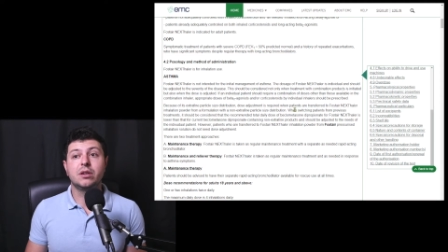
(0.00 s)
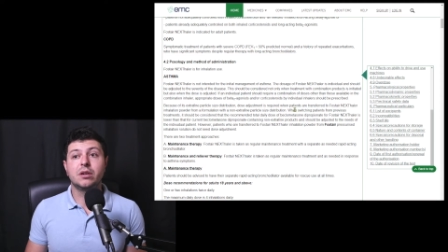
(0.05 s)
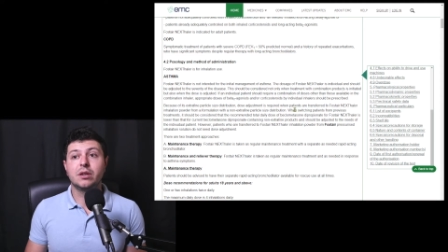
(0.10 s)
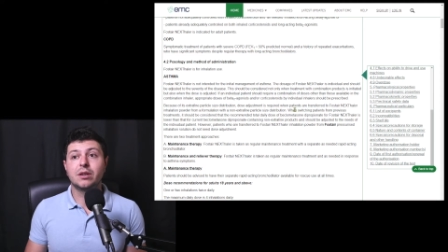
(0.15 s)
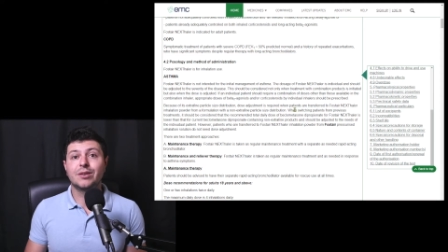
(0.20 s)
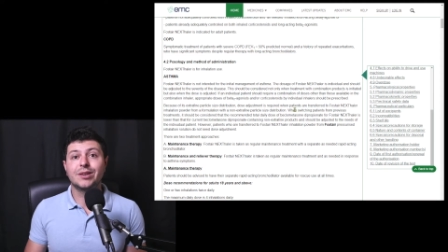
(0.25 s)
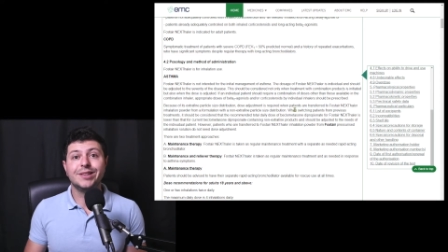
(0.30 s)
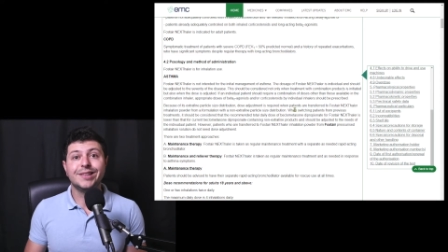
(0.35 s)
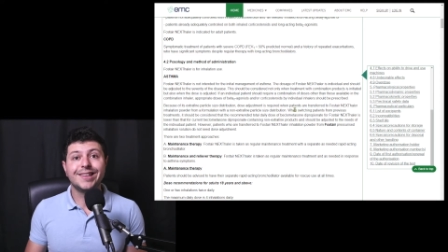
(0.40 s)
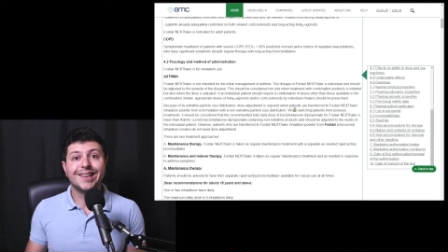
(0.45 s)

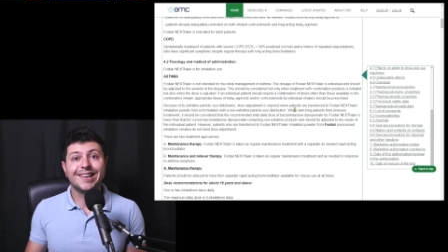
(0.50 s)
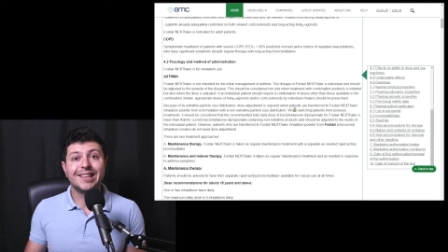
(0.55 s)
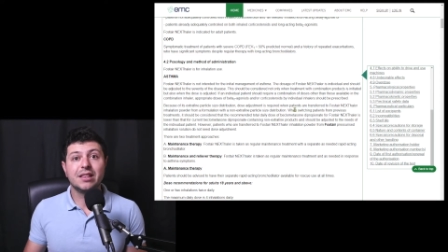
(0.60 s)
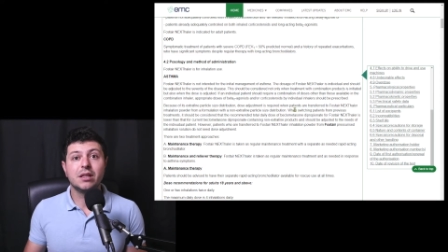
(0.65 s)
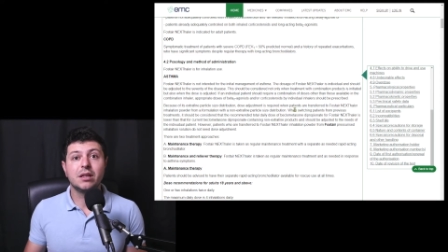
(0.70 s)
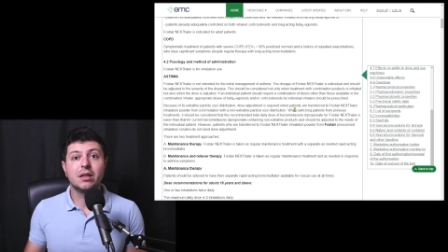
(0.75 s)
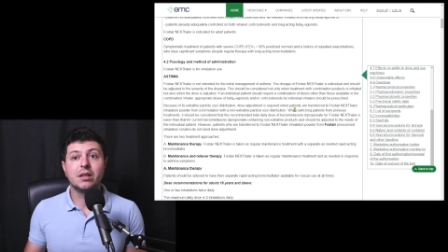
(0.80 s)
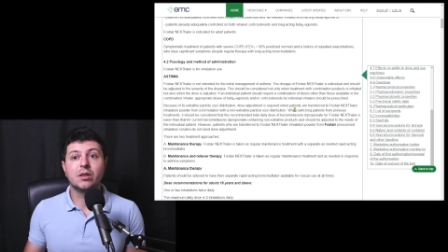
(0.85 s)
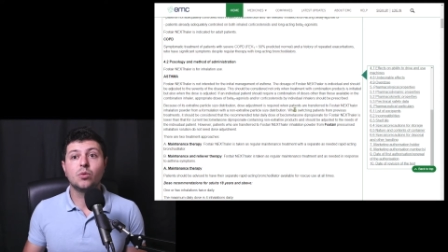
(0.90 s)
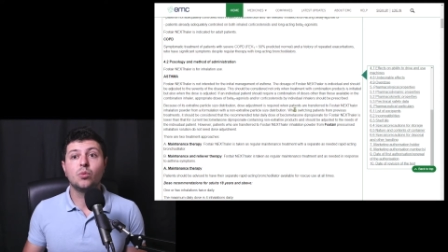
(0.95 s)
contained in
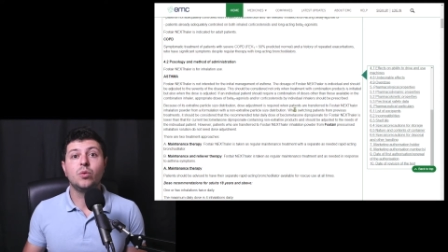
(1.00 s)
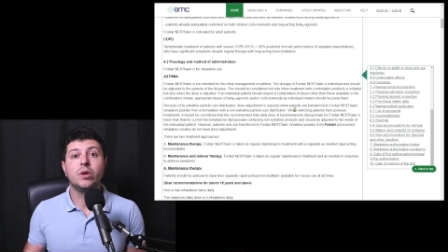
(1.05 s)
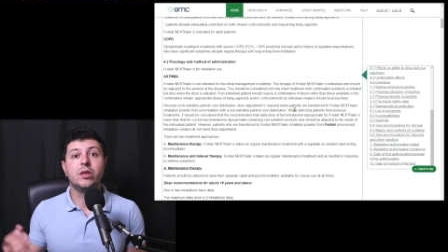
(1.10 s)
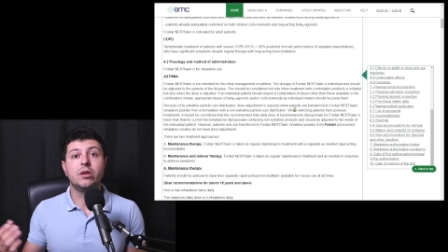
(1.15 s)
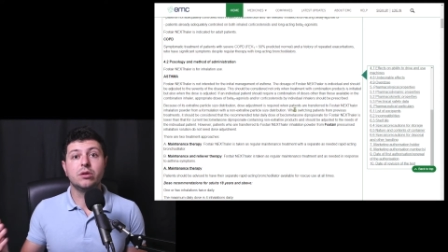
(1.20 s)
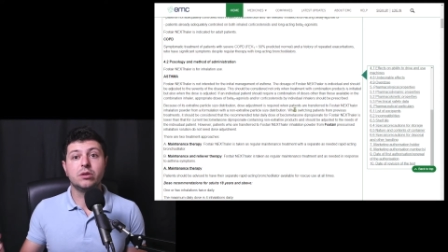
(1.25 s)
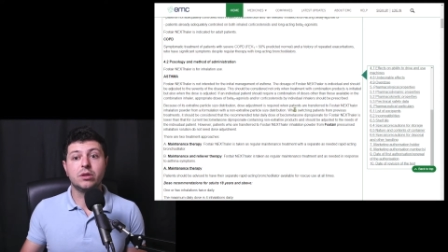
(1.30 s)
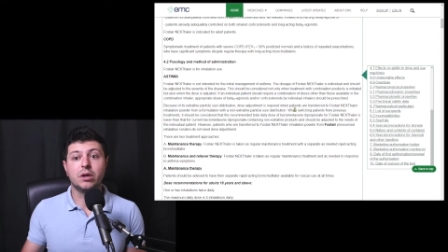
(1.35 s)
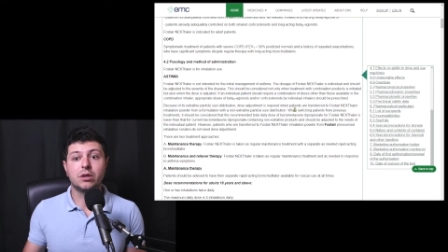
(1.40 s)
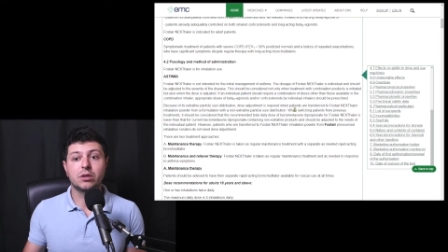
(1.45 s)
it with your
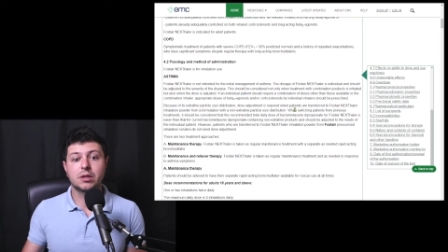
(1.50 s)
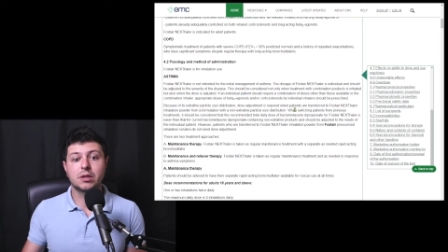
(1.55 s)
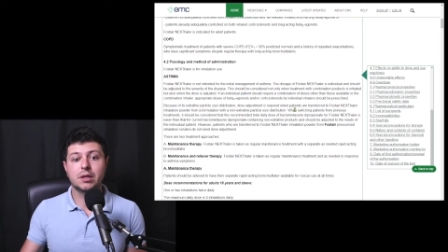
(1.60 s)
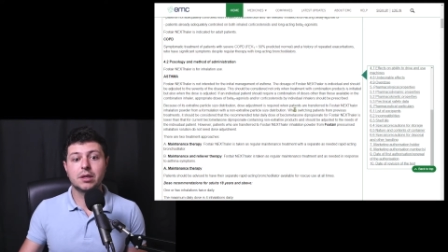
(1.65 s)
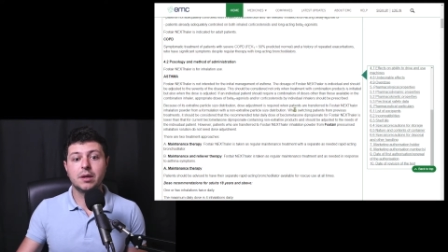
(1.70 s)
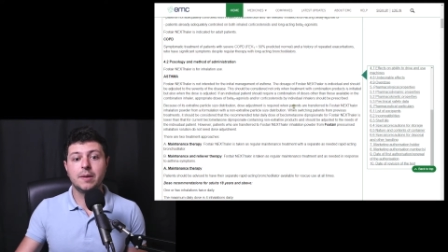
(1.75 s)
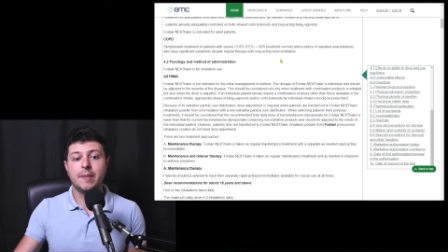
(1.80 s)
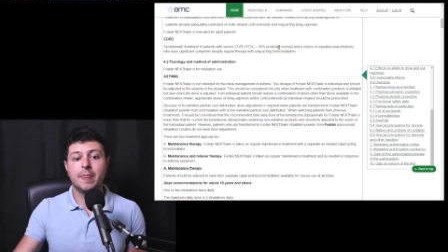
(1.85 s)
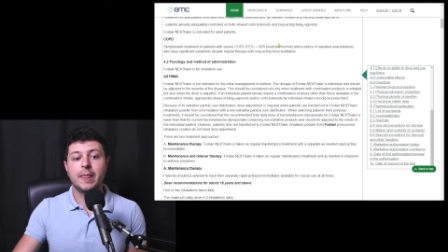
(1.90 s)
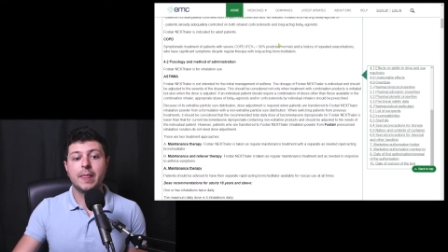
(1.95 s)
doctor,
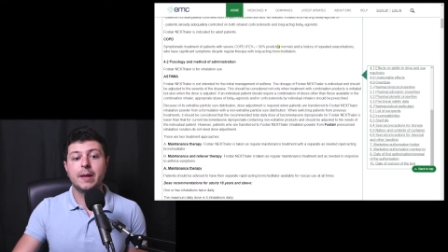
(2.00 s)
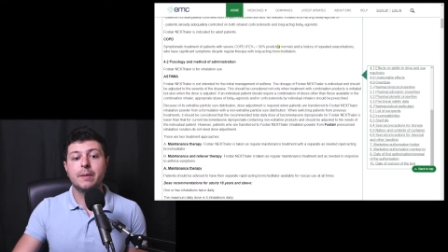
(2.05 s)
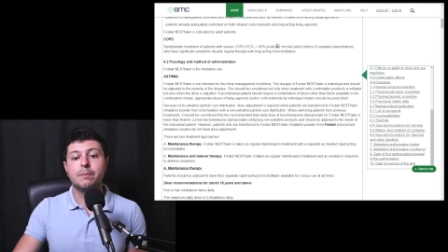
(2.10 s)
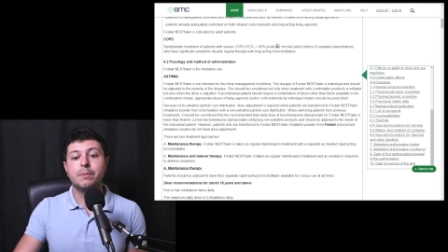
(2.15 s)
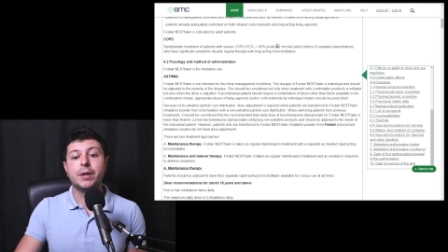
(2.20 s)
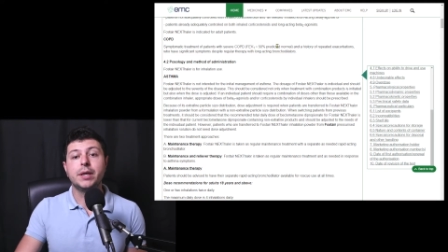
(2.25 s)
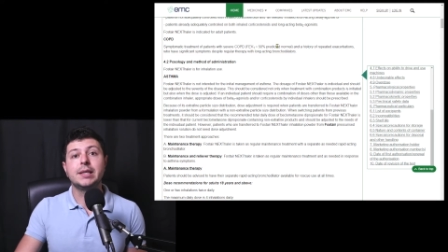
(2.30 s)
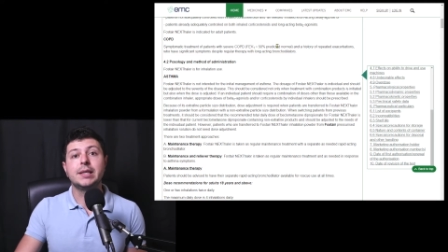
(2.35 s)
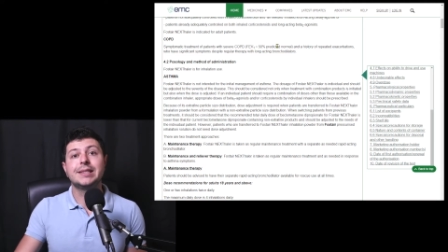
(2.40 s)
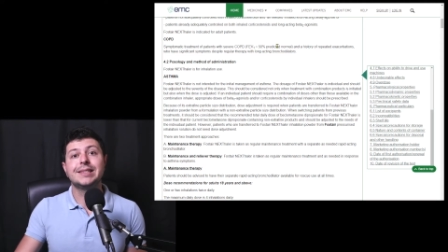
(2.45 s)
but
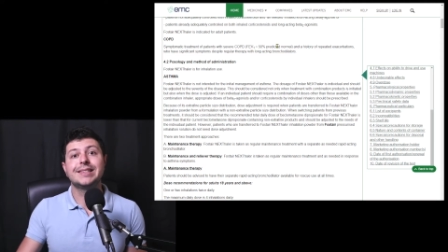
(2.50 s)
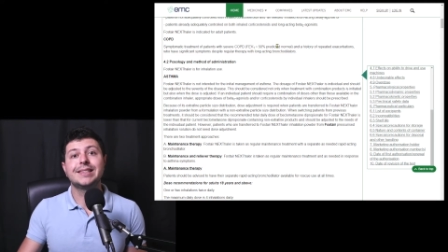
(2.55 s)
it's